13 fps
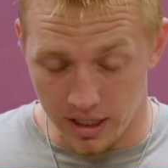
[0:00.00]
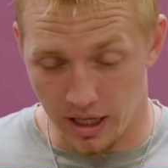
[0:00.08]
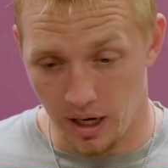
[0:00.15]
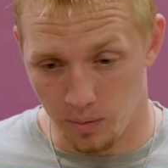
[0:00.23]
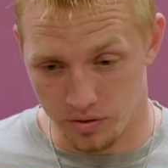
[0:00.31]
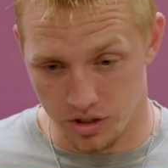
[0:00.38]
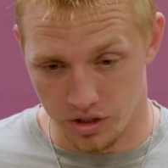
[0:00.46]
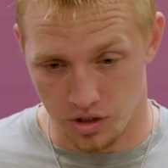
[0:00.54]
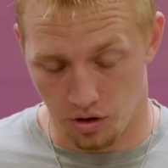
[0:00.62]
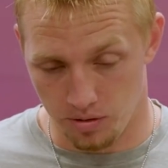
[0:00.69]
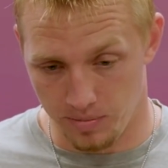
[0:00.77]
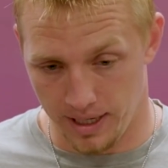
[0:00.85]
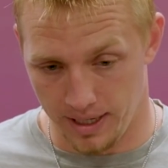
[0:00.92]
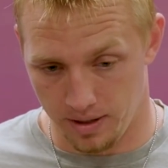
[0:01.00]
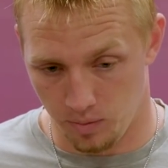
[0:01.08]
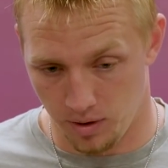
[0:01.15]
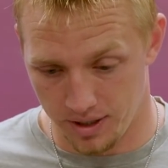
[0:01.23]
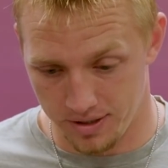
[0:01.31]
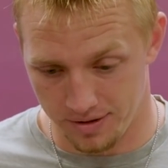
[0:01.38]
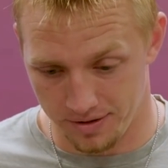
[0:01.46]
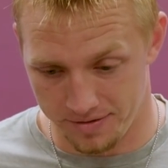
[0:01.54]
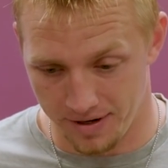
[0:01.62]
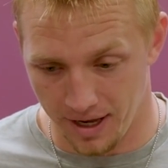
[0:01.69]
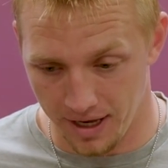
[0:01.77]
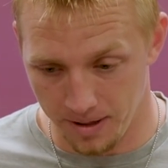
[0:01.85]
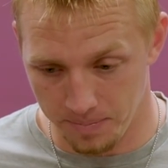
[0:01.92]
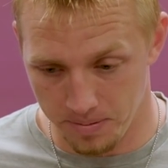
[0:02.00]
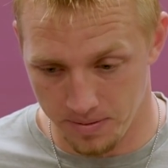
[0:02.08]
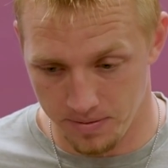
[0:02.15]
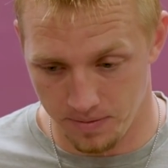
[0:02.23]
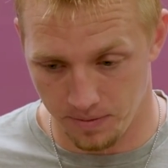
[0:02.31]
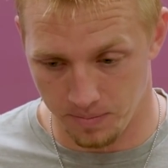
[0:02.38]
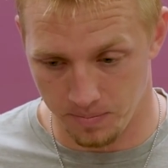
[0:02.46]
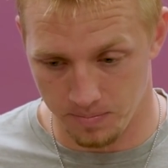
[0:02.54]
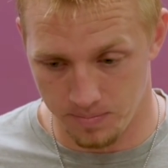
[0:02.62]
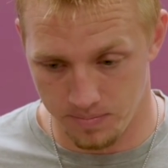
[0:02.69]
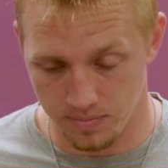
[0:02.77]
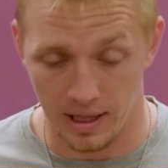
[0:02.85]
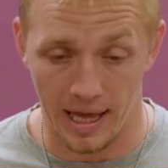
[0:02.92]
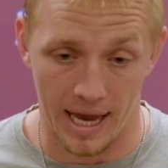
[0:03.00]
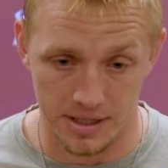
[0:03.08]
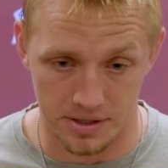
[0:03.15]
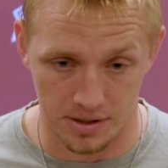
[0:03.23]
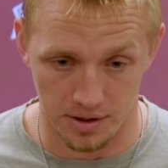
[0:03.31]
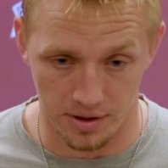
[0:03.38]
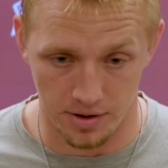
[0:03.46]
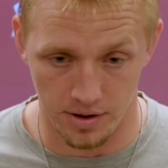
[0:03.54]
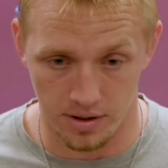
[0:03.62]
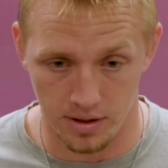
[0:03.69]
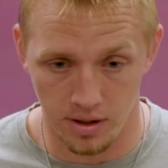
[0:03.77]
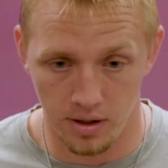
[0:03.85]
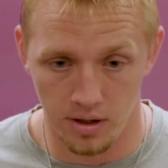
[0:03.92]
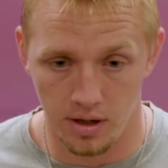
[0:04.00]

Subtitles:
Yeah, well, just going back and watching the tape from last year and